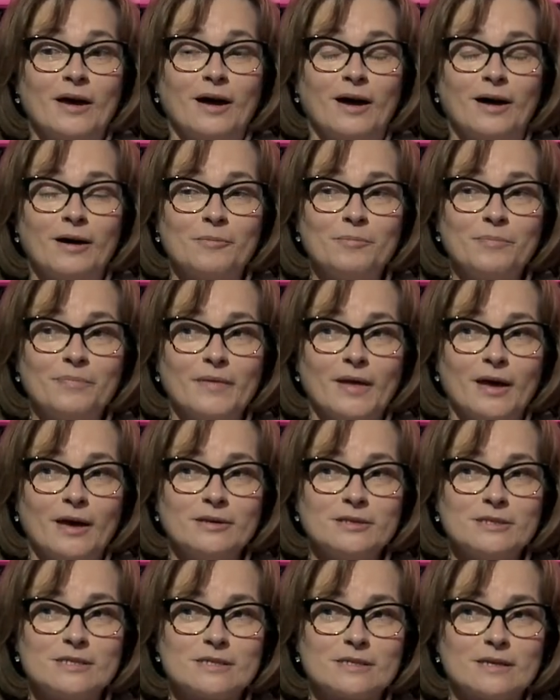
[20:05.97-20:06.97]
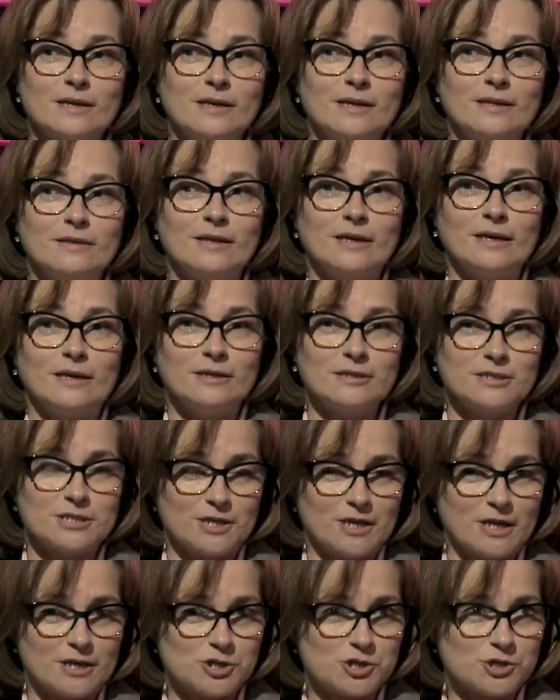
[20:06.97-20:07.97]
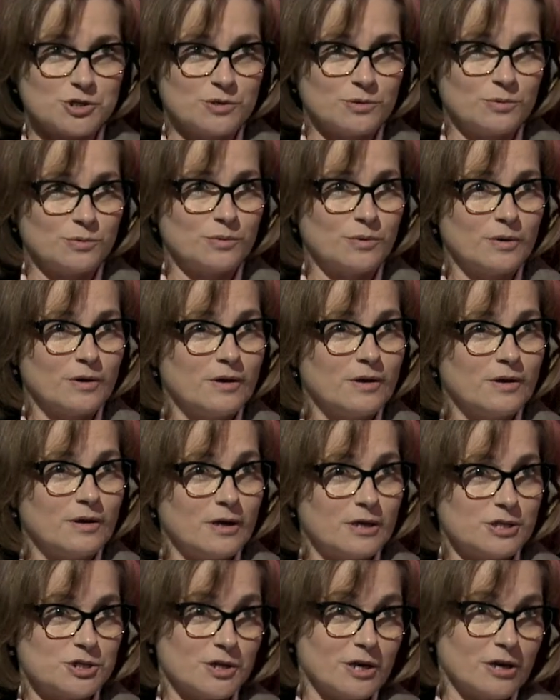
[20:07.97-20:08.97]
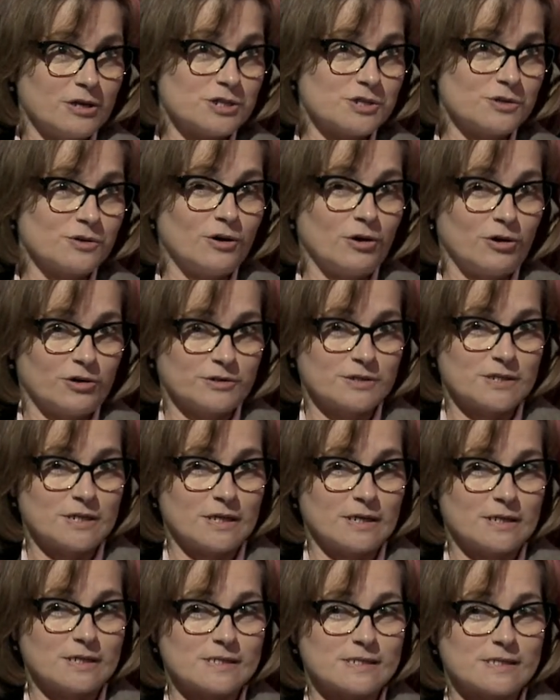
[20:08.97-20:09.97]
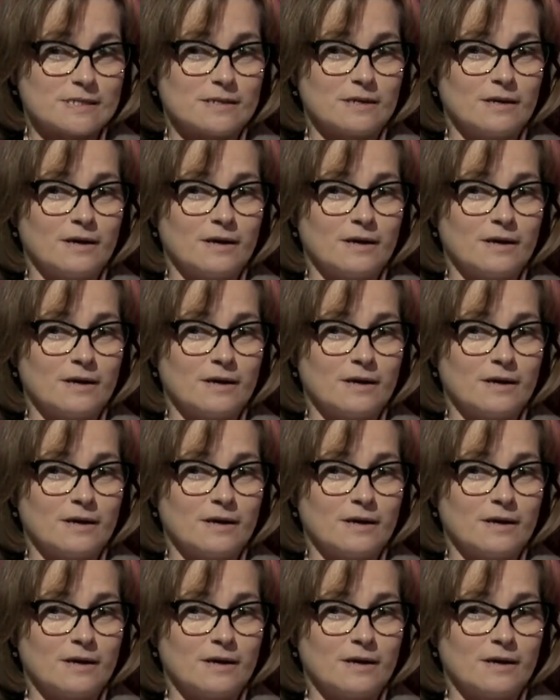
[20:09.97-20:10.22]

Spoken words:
And in the international education context,